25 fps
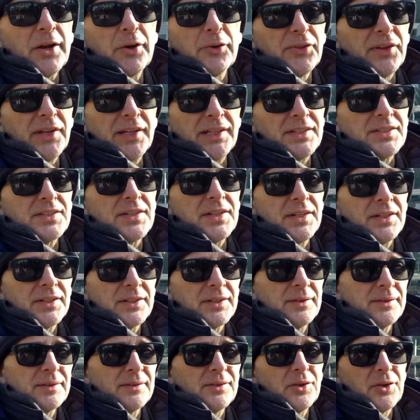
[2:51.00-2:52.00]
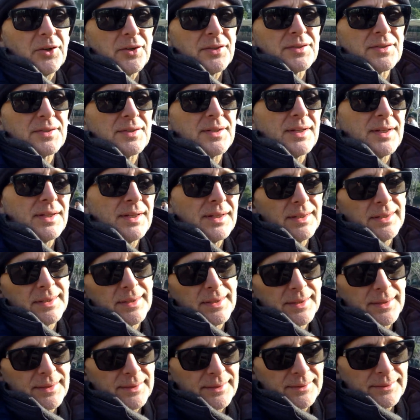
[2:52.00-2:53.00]
I don't think it's here, of course.
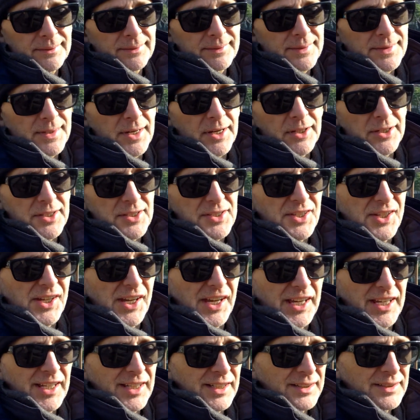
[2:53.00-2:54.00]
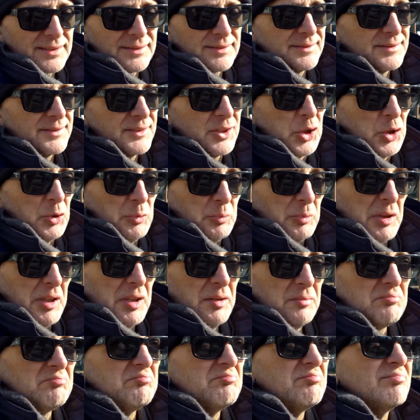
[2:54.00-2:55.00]
It's hard to say. Could
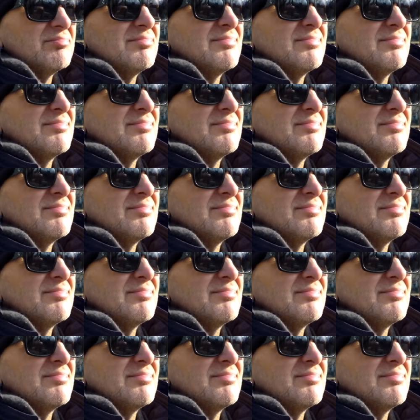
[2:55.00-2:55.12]
be.